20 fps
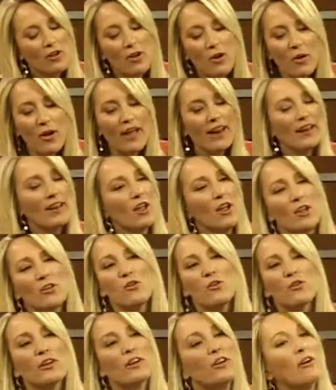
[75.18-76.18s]
You
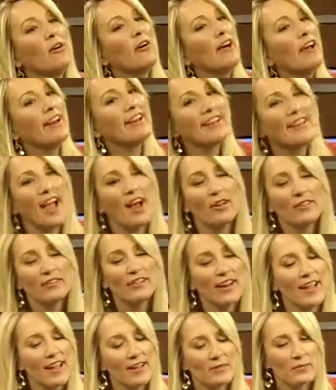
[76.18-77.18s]
can go ahead and
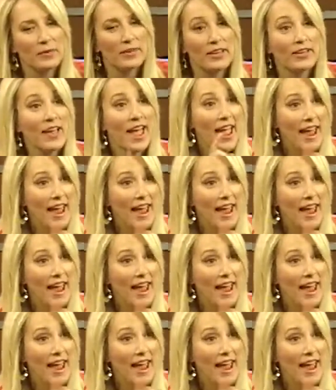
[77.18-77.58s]
count today as windy.